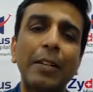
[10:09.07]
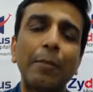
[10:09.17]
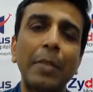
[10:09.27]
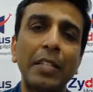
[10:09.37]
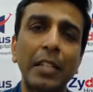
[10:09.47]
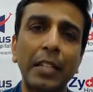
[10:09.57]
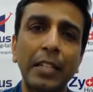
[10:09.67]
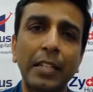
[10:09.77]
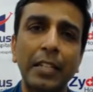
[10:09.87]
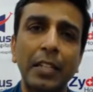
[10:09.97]

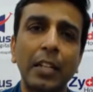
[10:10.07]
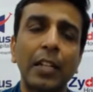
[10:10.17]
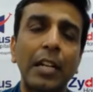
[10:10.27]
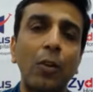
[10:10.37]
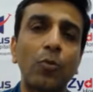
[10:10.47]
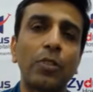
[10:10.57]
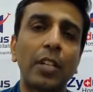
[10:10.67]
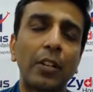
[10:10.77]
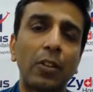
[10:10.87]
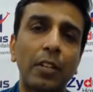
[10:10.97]
basically
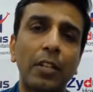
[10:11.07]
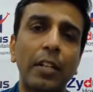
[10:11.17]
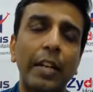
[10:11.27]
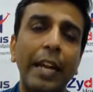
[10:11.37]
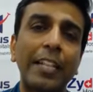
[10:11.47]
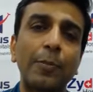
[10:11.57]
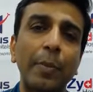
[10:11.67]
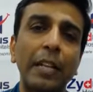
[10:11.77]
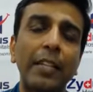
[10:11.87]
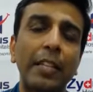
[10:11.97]
counsel or
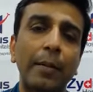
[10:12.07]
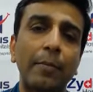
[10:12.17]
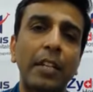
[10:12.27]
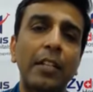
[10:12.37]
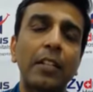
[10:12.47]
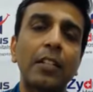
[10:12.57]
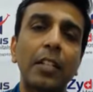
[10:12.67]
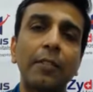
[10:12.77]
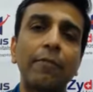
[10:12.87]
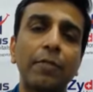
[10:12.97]
explain them that
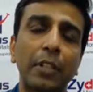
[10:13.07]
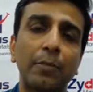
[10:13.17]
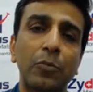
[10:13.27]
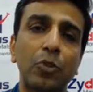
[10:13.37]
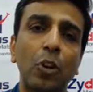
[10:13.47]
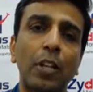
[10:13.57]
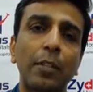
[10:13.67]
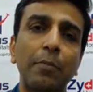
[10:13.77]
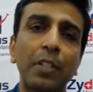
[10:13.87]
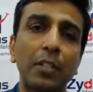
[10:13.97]
keep some
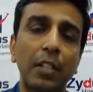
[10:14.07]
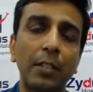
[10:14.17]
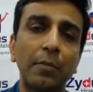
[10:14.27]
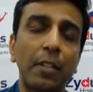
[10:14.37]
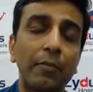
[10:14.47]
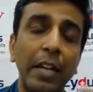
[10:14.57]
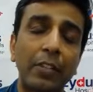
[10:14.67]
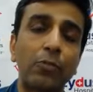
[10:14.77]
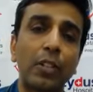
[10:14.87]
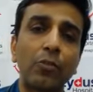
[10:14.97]
chocolate biscuit. As
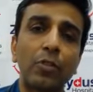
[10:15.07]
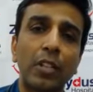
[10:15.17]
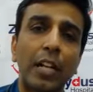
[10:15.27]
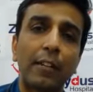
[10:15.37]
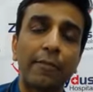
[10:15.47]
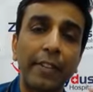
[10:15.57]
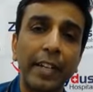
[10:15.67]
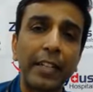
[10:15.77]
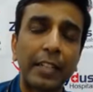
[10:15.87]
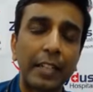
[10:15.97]
soon as you start
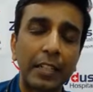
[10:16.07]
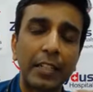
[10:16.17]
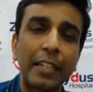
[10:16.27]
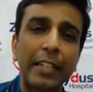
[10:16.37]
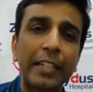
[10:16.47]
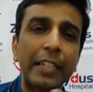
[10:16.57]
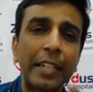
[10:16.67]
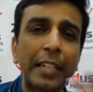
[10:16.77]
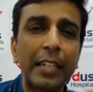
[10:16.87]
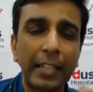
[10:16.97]
fainting,
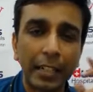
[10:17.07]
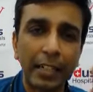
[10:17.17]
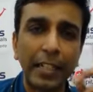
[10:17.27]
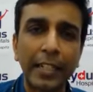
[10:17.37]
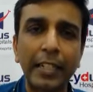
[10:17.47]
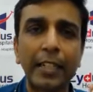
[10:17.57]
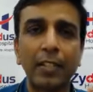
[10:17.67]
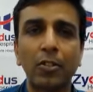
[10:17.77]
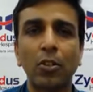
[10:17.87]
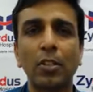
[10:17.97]
getting little
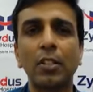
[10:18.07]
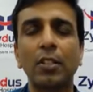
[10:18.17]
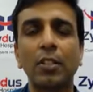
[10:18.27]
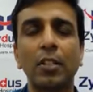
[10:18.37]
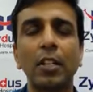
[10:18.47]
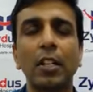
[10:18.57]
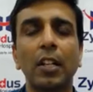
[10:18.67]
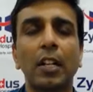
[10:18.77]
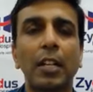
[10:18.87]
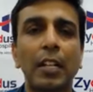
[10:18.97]
giddiness or this
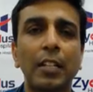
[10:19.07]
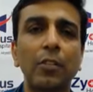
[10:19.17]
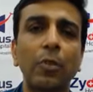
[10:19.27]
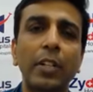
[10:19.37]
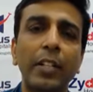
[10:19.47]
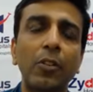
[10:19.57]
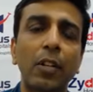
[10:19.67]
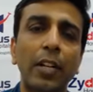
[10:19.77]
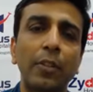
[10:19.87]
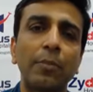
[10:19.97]
the vertigo
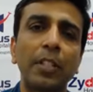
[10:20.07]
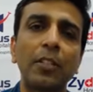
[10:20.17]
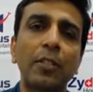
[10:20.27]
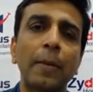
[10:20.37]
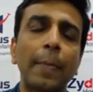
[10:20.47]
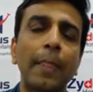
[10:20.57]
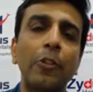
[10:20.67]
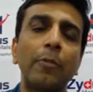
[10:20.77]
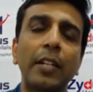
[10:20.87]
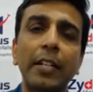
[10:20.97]
kind of things, you
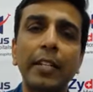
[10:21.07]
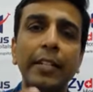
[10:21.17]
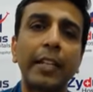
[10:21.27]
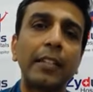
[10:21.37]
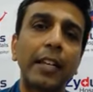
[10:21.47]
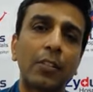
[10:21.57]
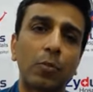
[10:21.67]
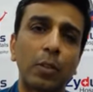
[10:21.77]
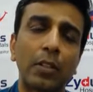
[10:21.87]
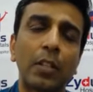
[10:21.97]
immediately take that
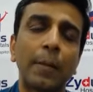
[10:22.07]
one.